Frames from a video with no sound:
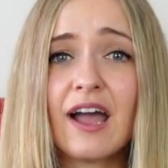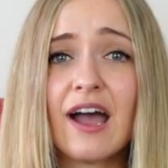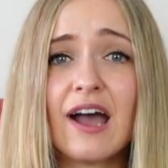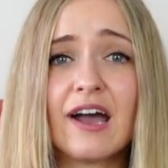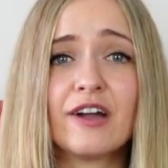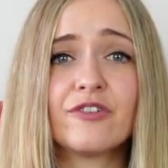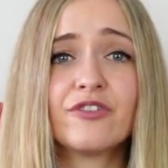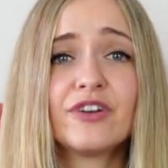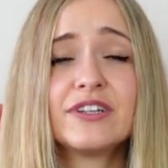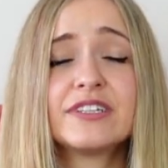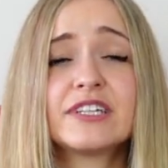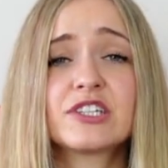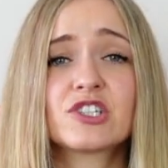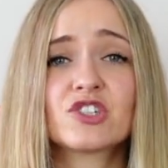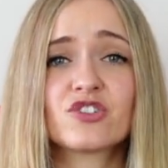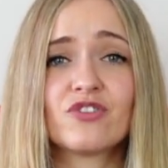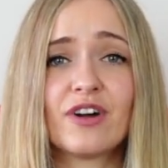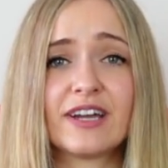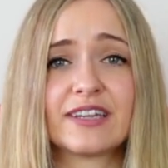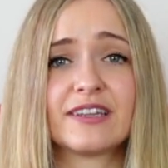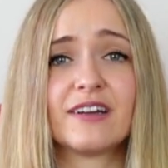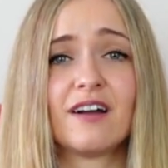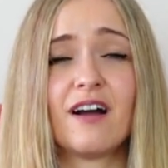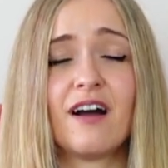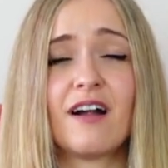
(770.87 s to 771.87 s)
I really
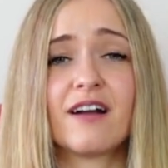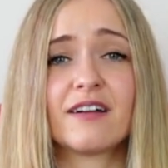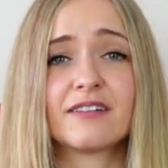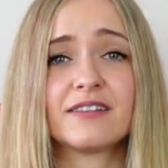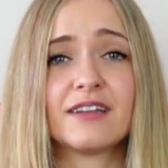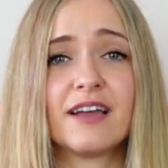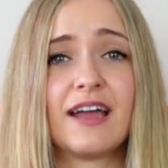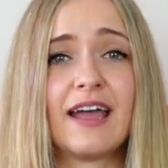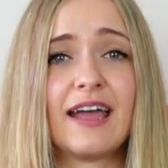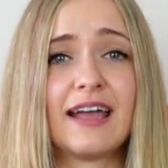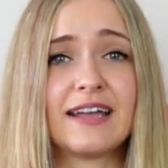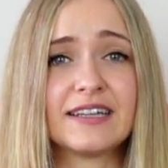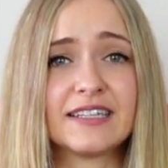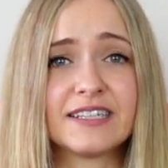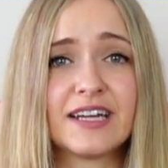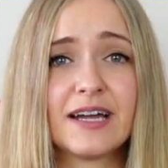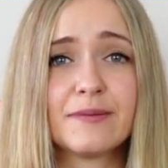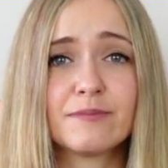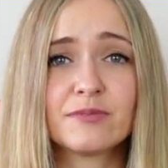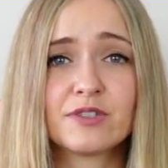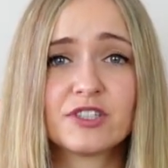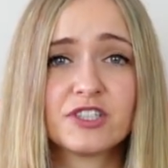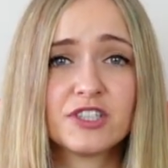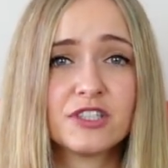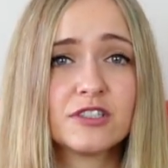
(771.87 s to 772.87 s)
tried hard and
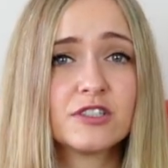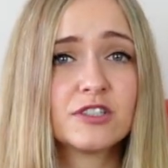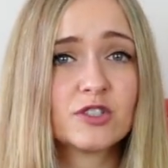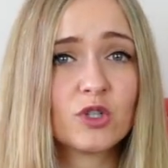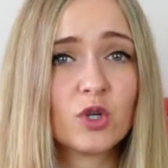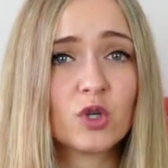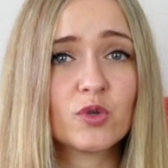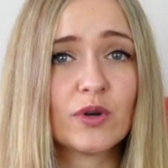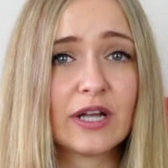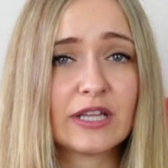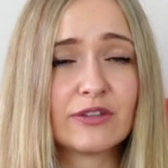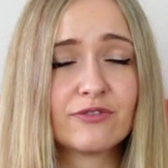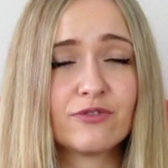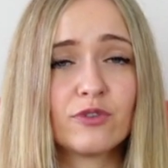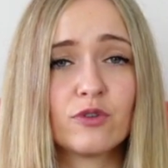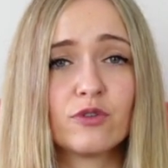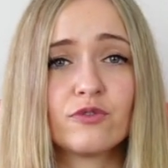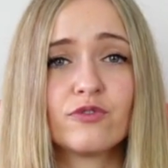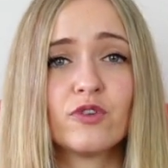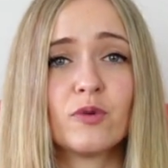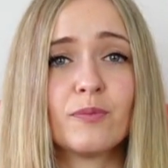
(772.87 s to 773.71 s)
I'm still so grateful